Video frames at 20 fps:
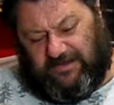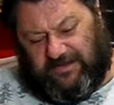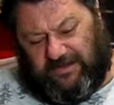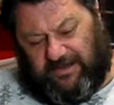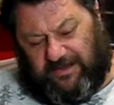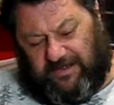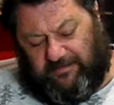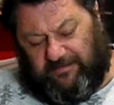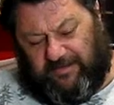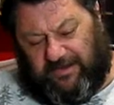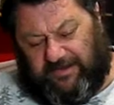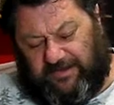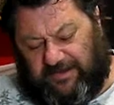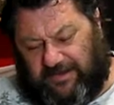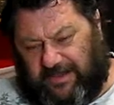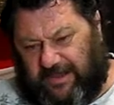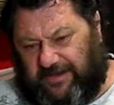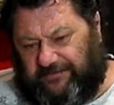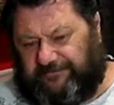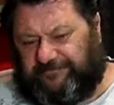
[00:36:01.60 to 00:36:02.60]
Uh, and
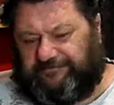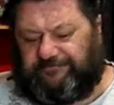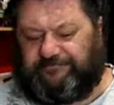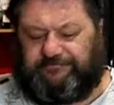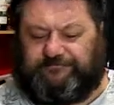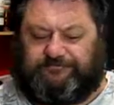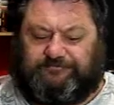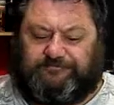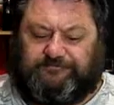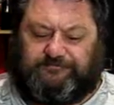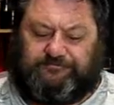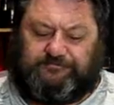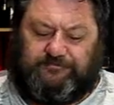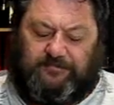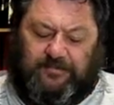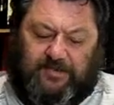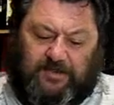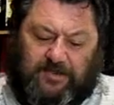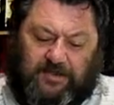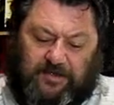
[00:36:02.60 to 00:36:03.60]
again,
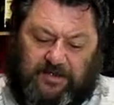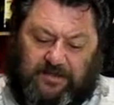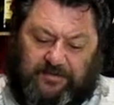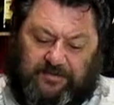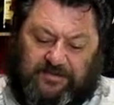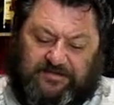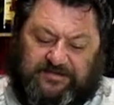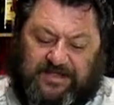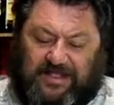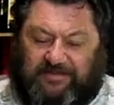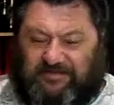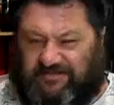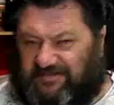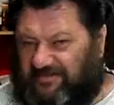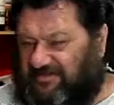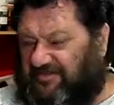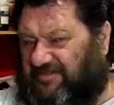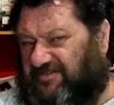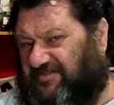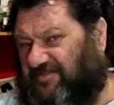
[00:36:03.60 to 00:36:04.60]
the Talus
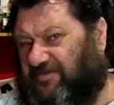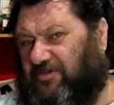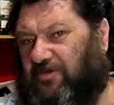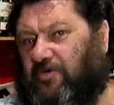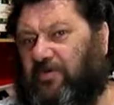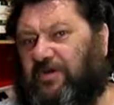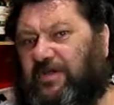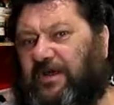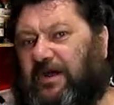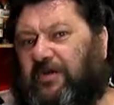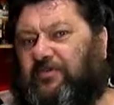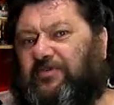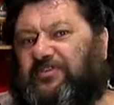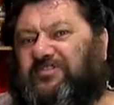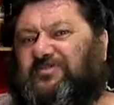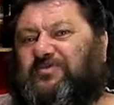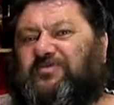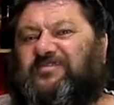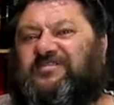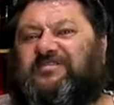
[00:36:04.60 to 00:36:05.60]
and the Sequoia,
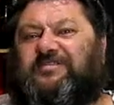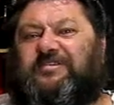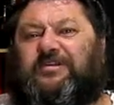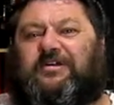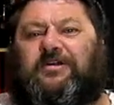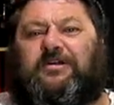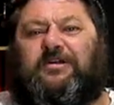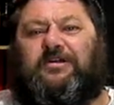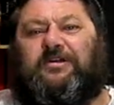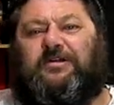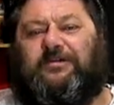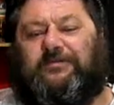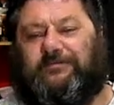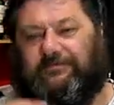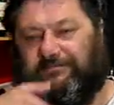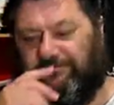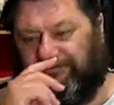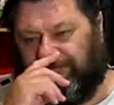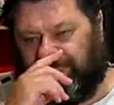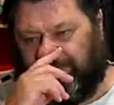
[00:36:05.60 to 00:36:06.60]
which was
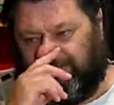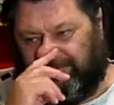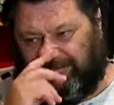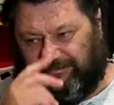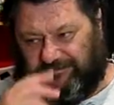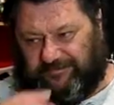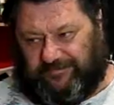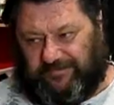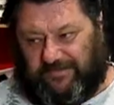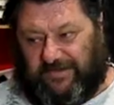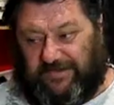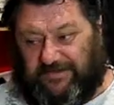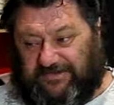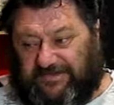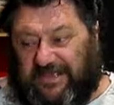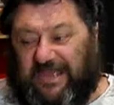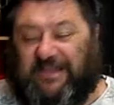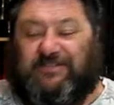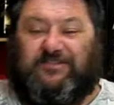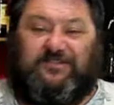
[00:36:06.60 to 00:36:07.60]

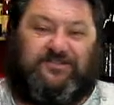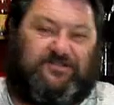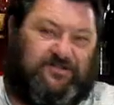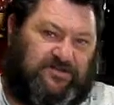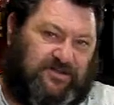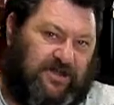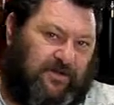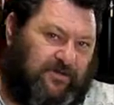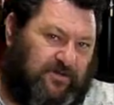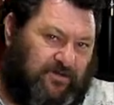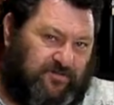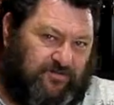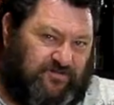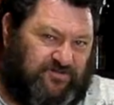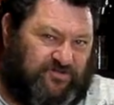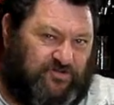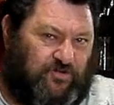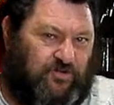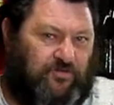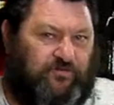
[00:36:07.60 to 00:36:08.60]
intended to go into a
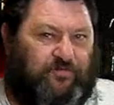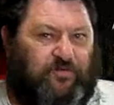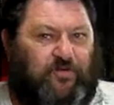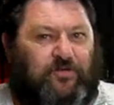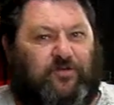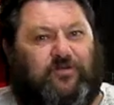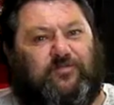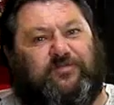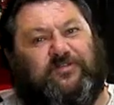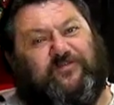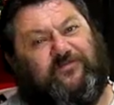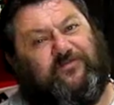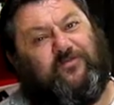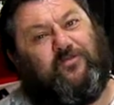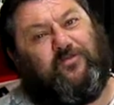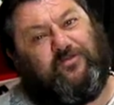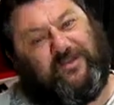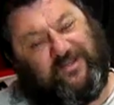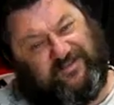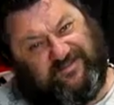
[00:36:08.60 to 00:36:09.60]
short boil
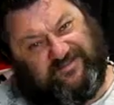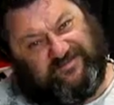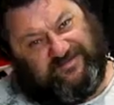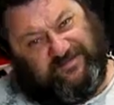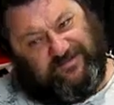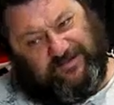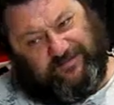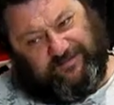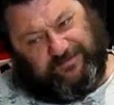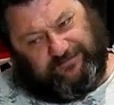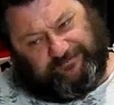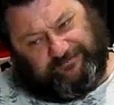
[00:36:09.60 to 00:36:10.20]
before that steep,